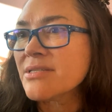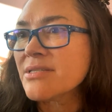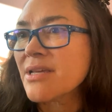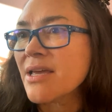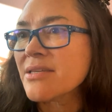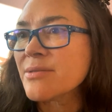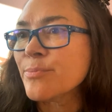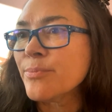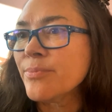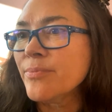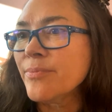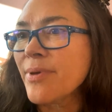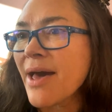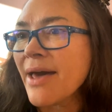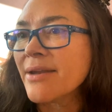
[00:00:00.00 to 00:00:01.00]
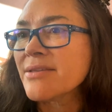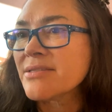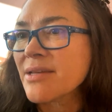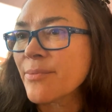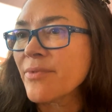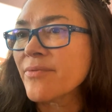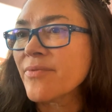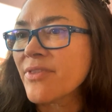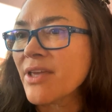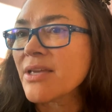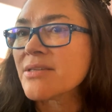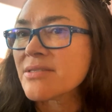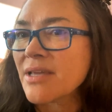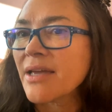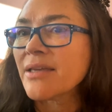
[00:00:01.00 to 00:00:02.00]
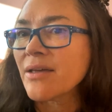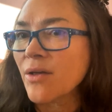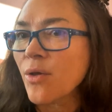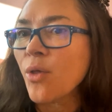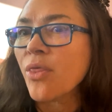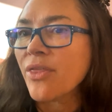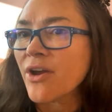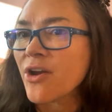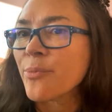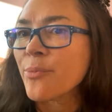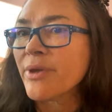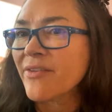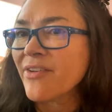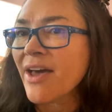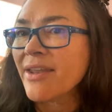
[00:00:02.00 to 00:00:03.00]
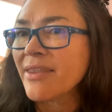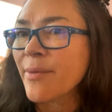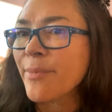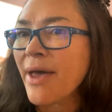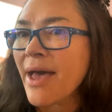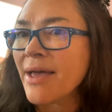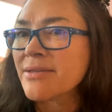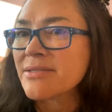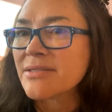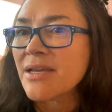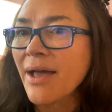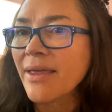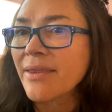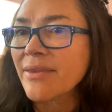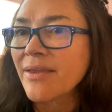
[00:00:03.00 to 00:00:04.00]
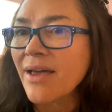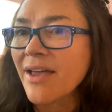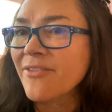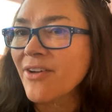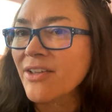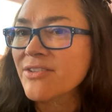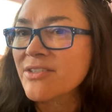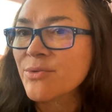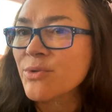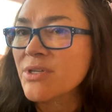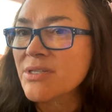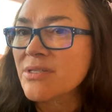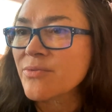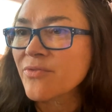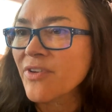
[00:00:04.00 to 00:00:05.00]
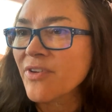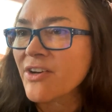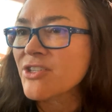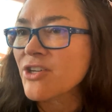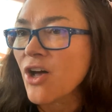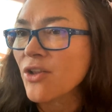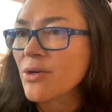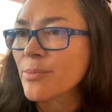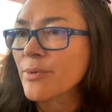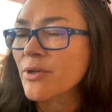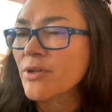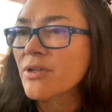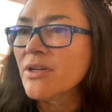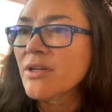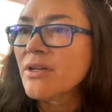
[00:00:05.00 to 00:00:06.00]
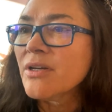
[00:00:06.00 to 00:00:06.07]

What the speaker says: as bad as some of things like the old therapy I've had in the past. I felt it was very tolerable.